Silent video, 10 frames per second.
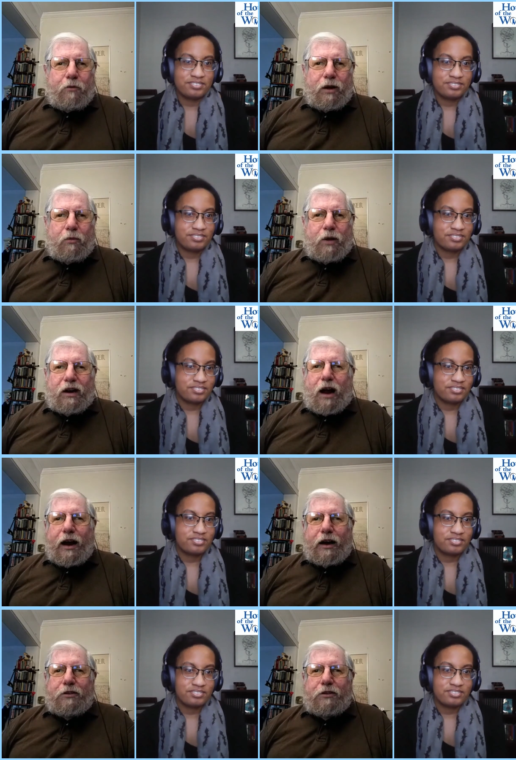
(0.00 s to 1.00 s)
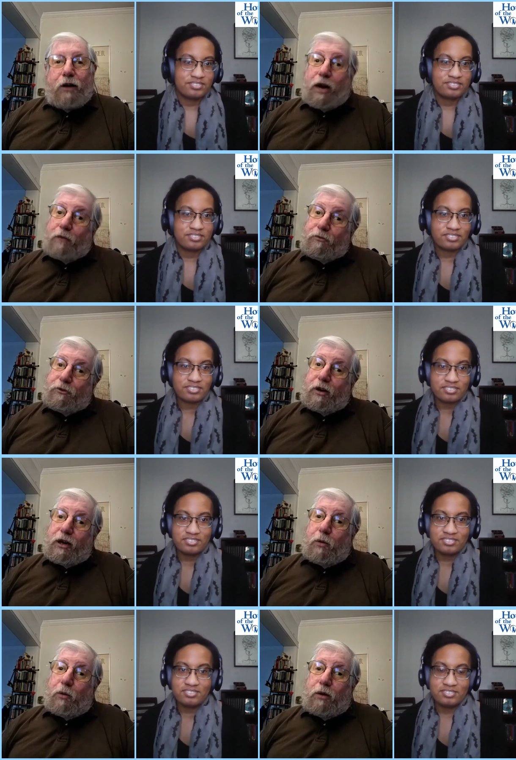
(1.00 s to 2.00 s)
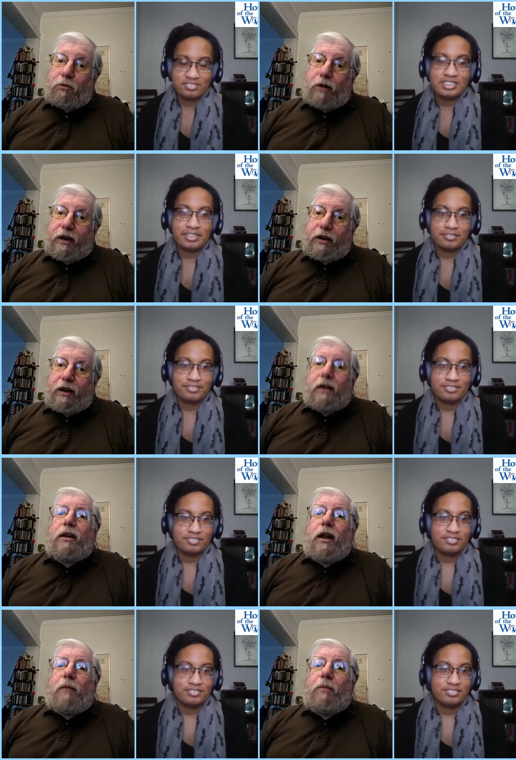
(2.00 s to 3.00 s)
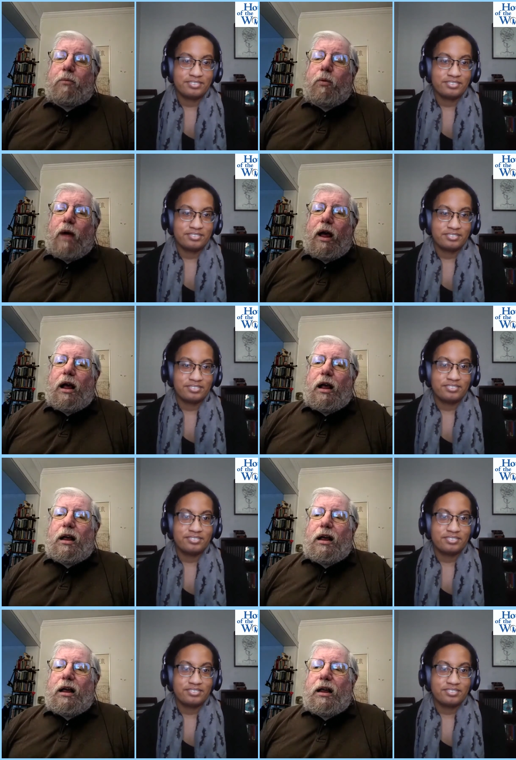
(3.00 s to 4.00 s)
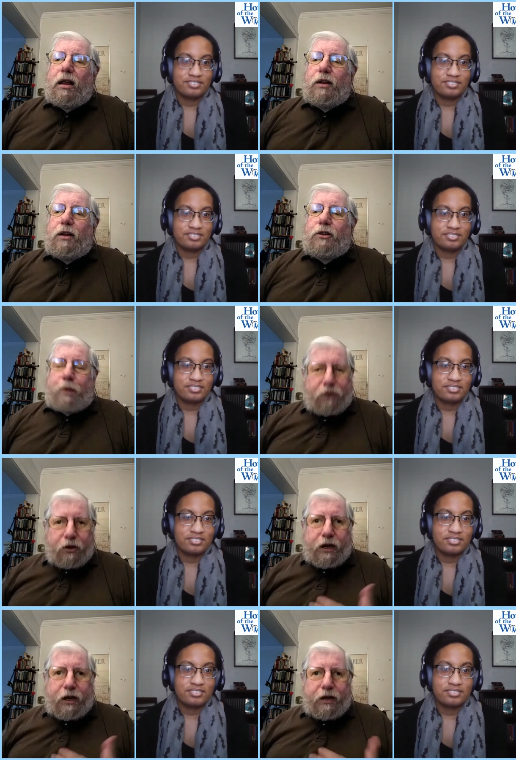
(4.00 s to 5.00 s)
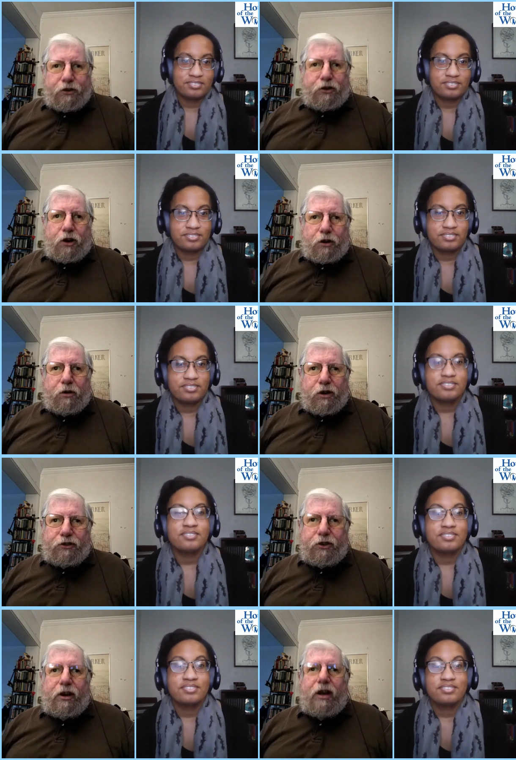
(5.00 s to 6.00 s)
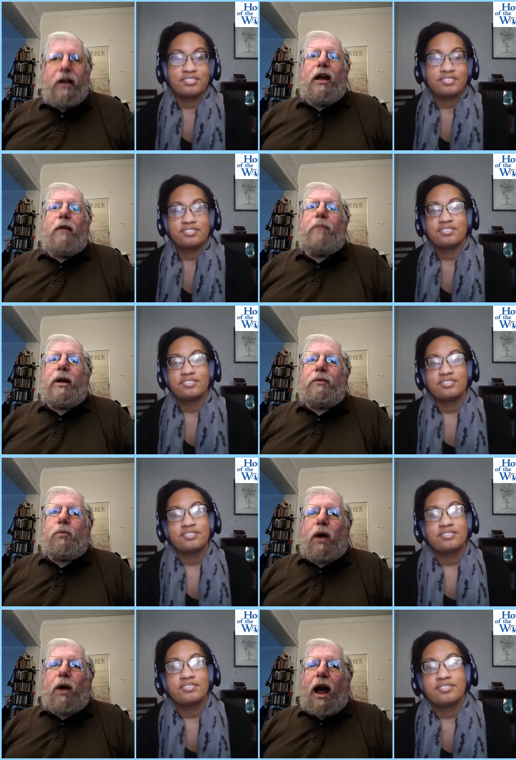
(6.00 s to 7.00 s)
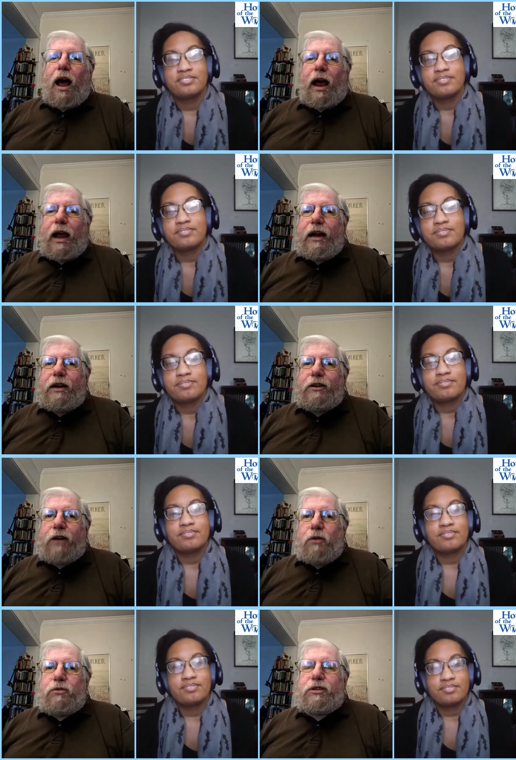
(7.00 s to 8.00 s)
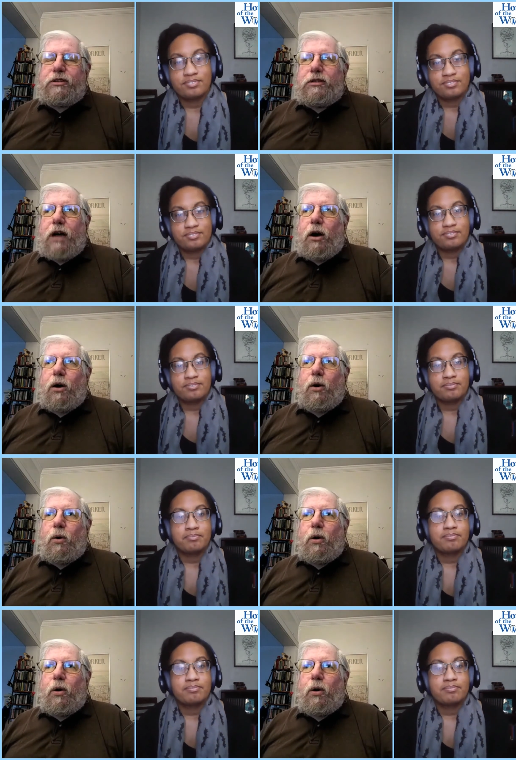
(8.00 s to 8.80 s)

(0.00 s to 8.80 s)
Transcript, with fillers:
Speaker 1: what I don't know, and I'm fairly well read, yeah. but uh, especially in the genres. But what I don't know,